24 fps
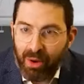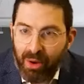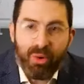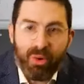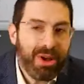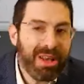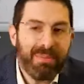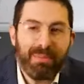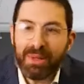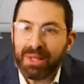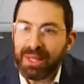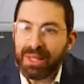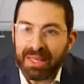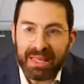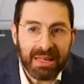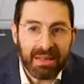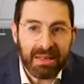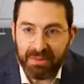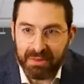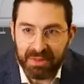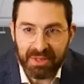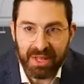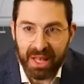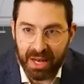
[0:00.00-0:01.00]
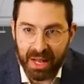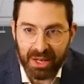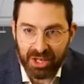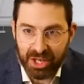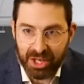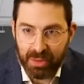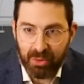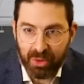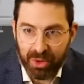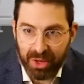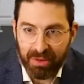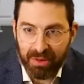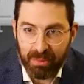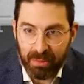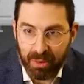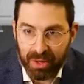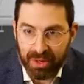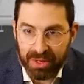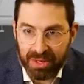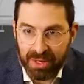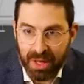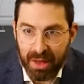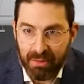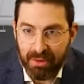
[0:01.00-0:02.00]
Or he believes that Hashem will give him
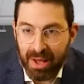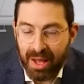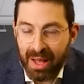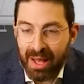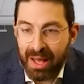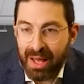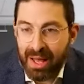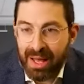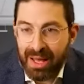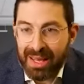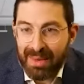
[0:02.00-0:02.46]
good stuff. Right.